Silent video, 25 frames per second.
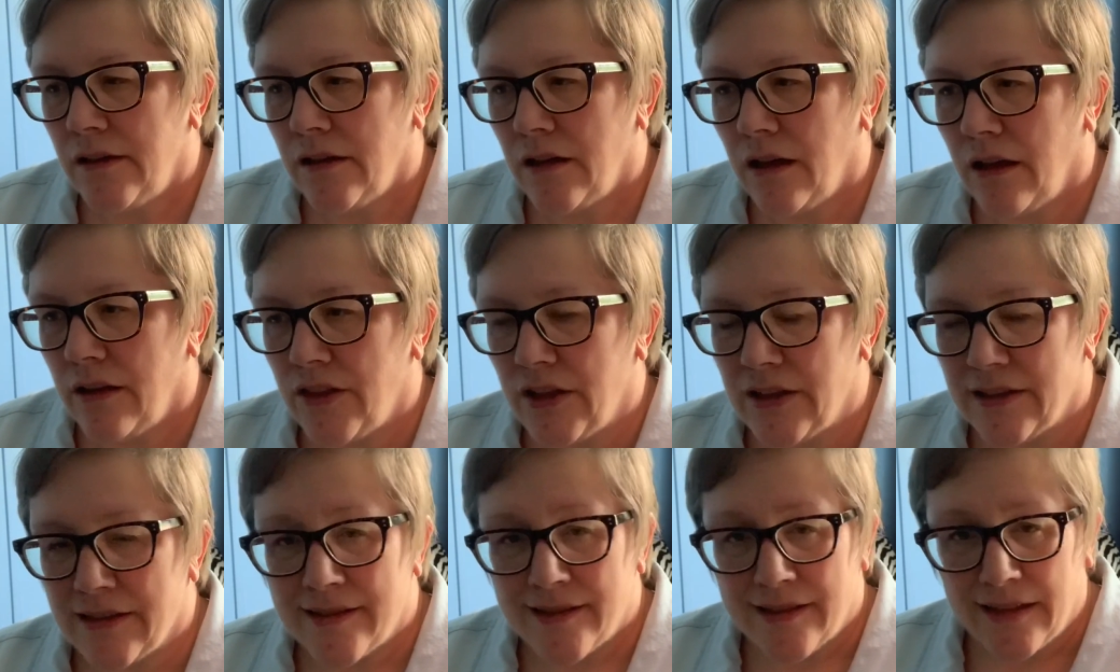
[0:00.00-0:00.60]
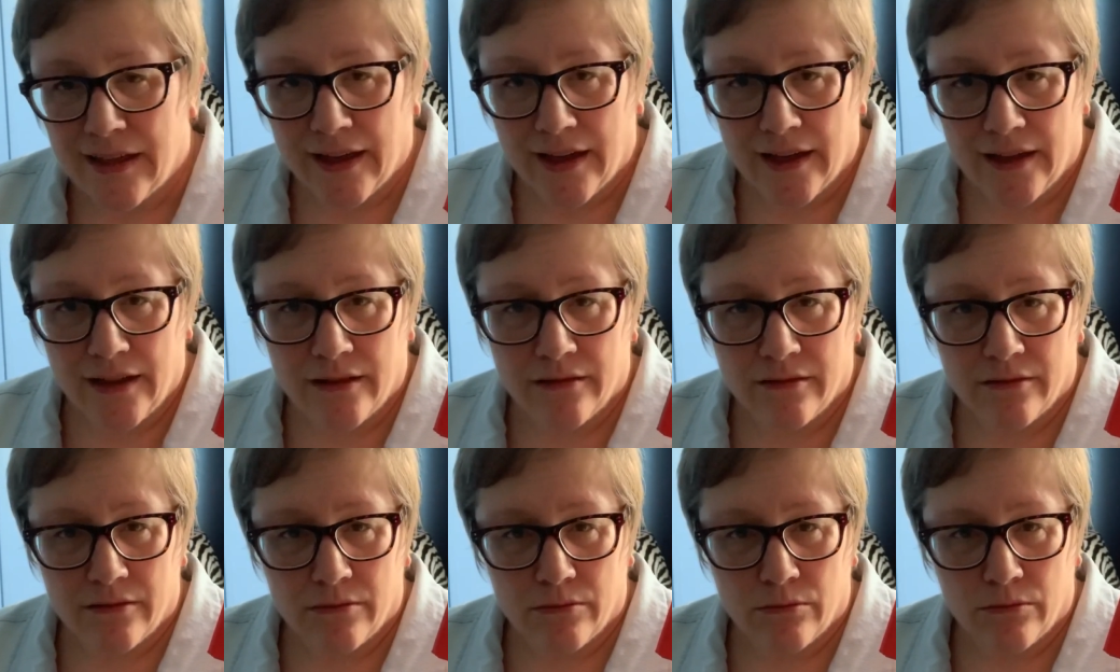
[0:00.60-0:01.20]
The second
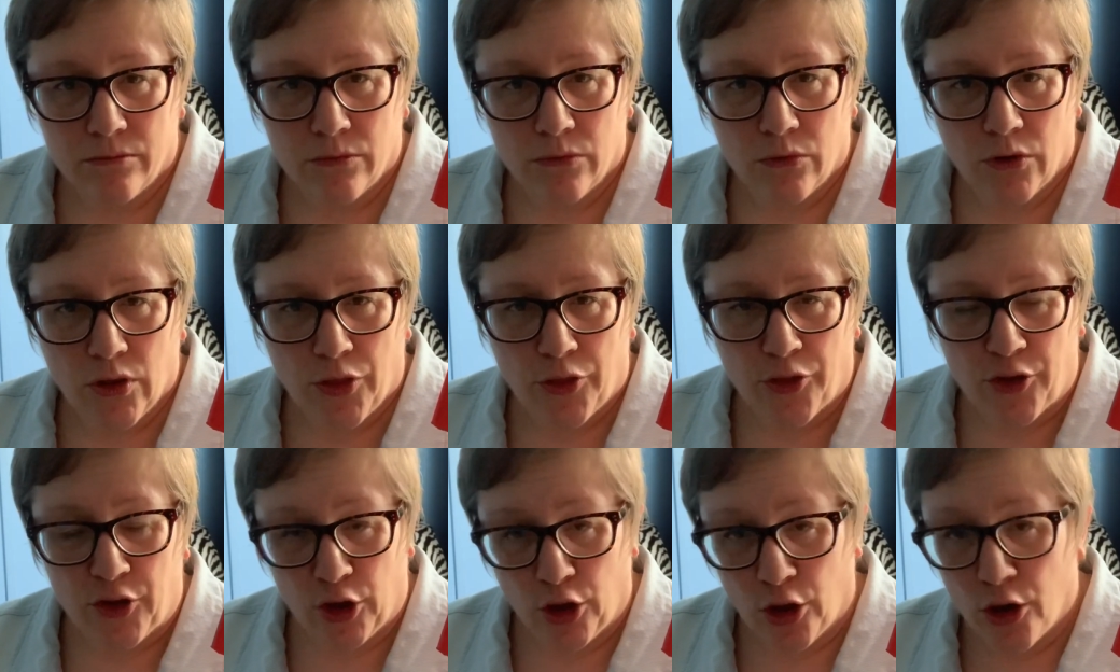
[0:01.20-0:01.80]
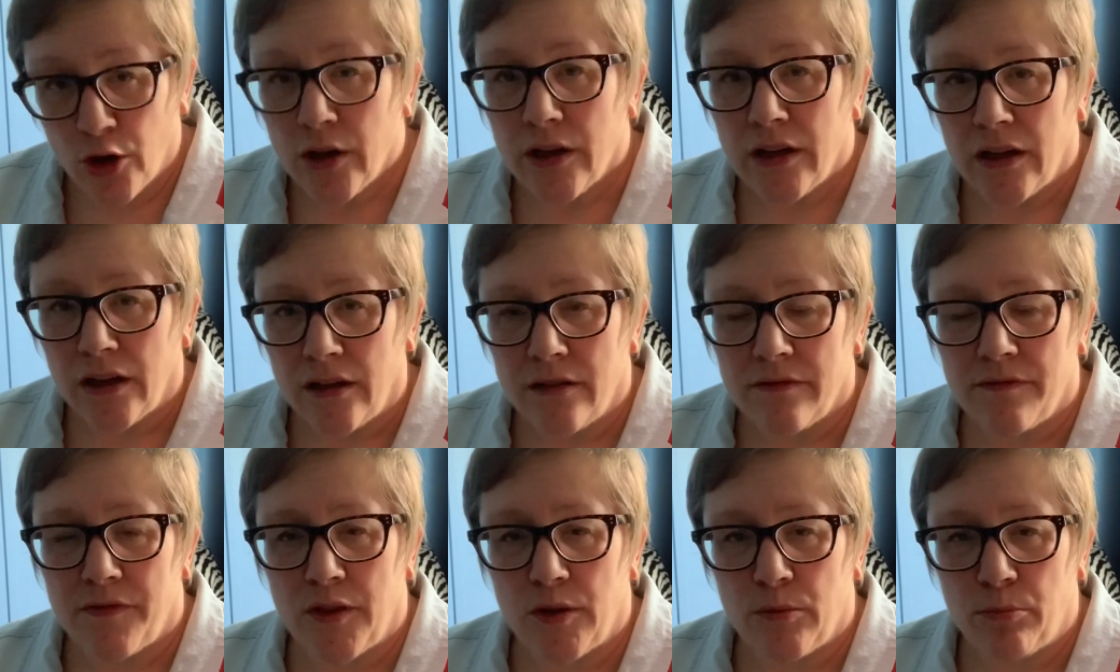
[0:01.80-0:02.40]
third
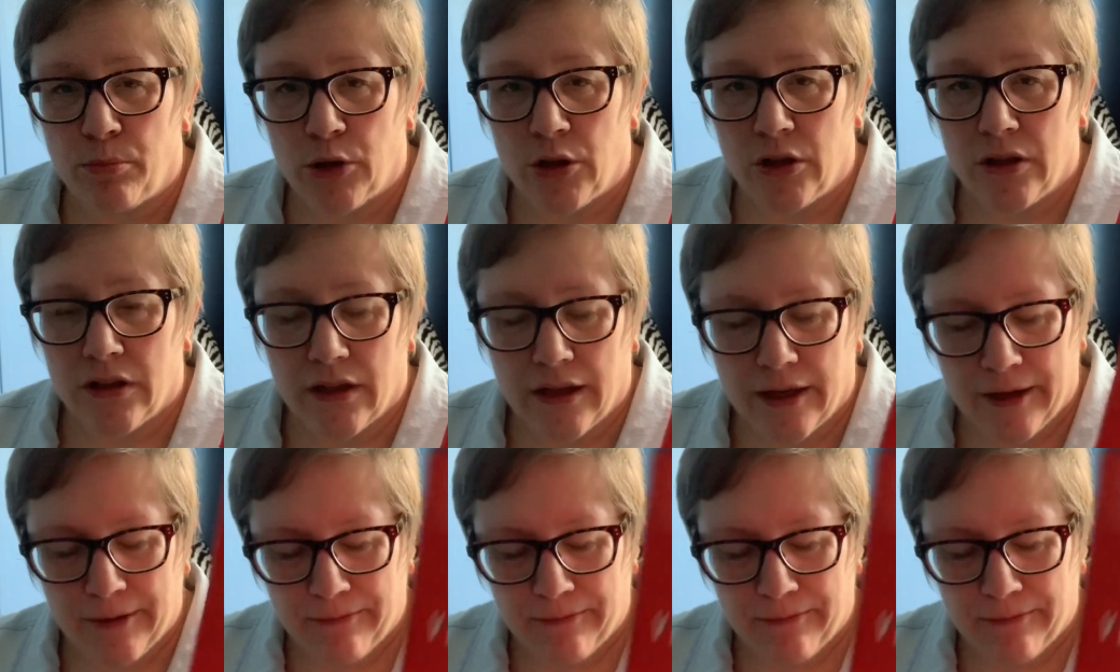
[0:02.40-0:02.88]
of the book